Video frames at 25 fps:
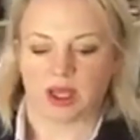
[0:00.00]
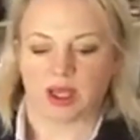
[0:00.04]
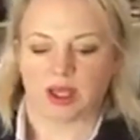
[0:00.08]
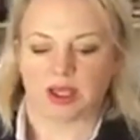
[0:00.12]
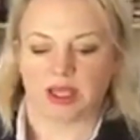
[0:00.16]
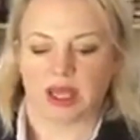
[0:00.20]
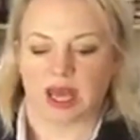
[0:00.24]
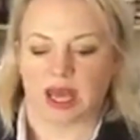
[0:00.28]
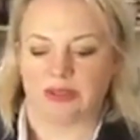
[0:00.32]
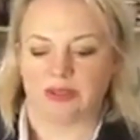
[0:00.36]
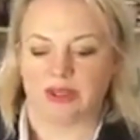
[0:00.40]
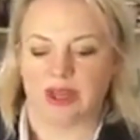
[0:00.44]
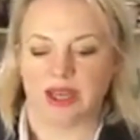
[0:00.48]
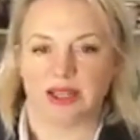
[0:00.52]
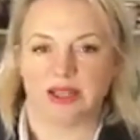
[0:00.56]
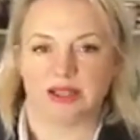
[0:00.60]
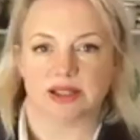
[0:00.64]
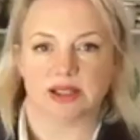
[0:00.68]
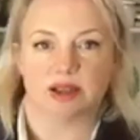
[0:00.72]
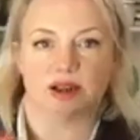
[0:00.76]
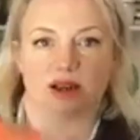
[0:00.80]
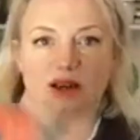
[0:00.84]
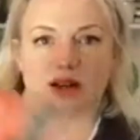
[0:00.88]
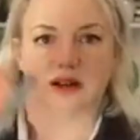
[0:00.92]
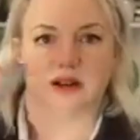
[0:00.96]
Yeah, these
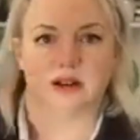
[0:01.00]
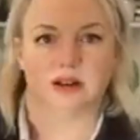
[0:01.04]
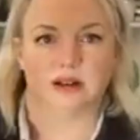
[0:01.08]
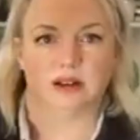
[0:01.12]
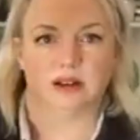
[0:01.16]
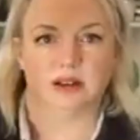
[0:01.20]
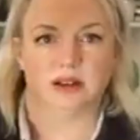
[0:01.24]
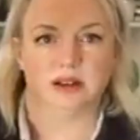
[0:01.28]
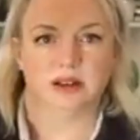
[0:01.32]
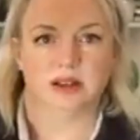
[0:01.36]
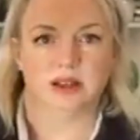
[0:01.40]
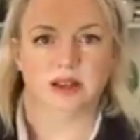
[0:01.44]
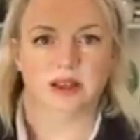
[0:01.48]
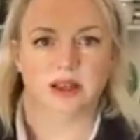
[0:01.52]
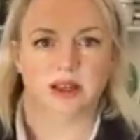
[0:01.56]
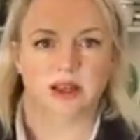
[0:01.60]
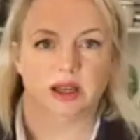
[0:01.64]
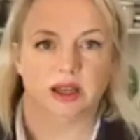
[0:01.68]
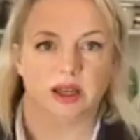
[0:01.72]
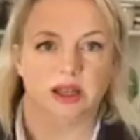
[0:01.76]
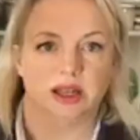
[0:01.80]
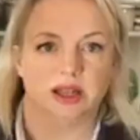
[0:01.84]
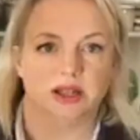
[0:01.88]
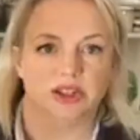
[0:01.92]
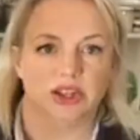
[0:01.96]
are
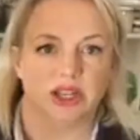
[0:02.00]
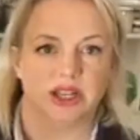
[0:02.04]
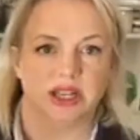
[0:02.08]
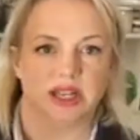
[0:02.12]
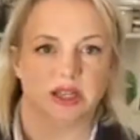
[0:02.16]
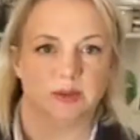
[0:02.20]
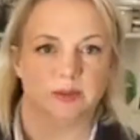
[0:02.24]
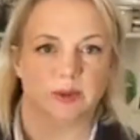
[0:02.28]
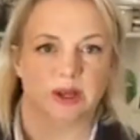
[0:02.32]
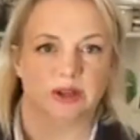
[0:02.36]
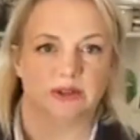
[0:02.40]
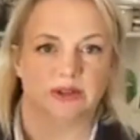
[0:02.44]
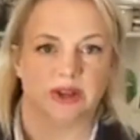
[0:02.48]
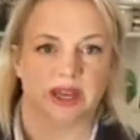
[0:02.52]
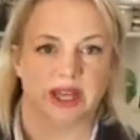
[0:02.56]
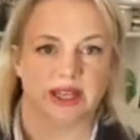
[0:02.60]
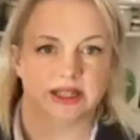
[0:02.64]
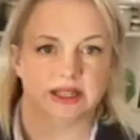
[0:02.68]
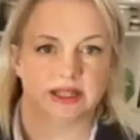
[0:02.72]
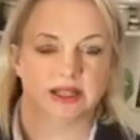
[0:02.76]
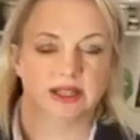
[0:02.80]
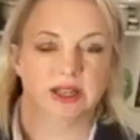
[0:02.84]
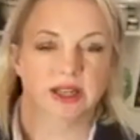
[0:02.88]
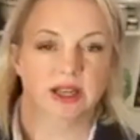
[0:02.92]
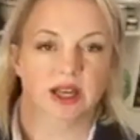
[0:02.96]
an ingenious bit of
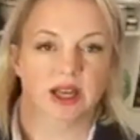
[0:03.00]
kit.